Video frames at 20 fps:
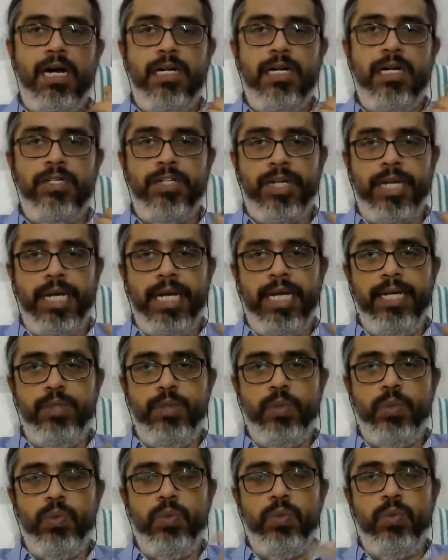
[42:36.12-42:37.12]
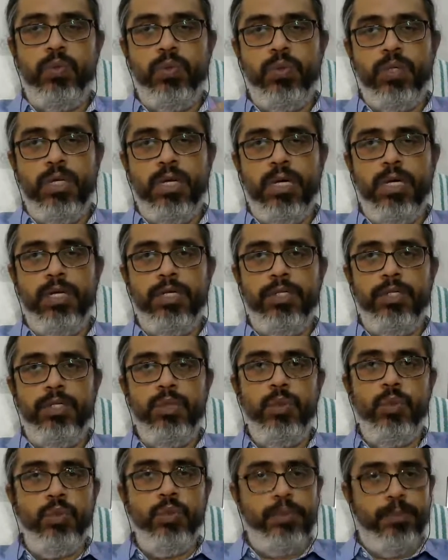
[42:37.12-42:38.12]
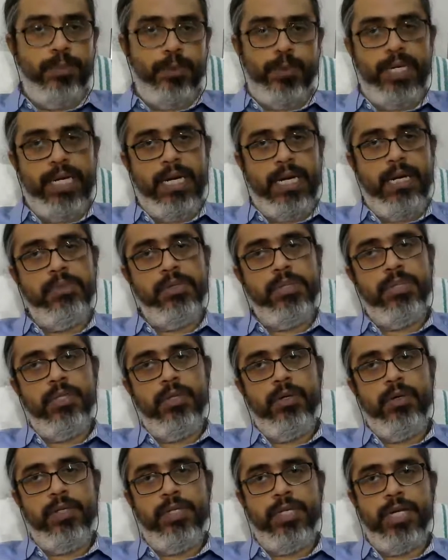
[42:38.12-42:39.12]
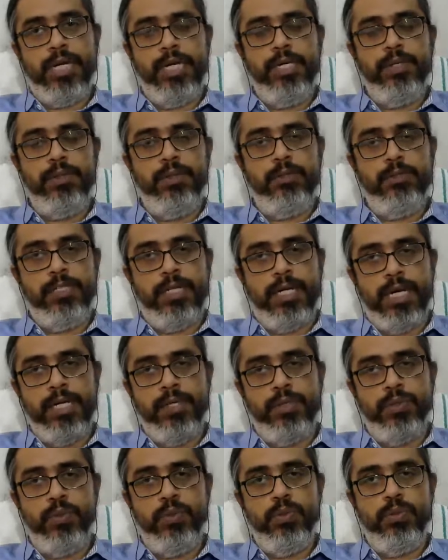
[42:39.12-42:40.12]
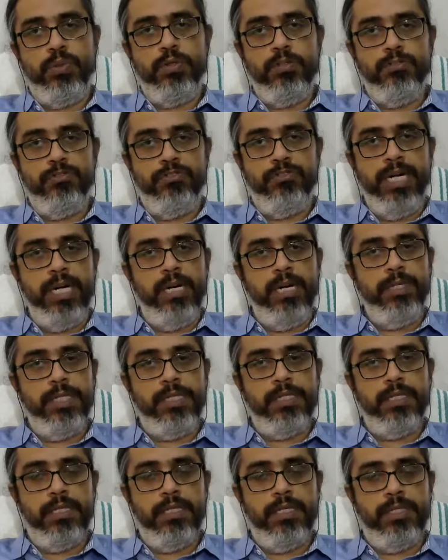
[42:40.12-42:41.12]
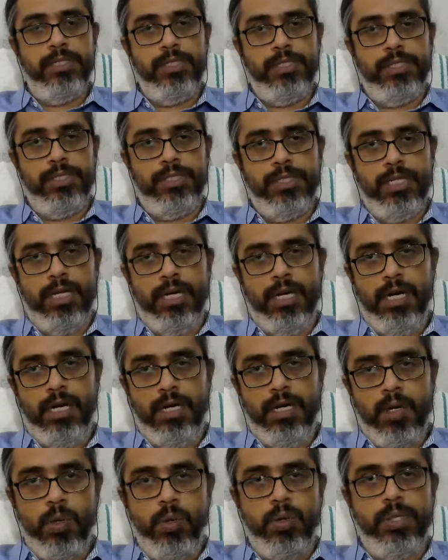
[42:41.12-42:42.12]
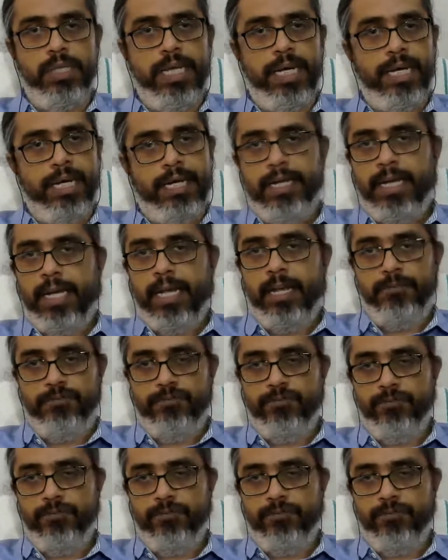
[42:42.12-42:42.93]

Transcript: try to do the programs or try to fiddle with this code that I gave.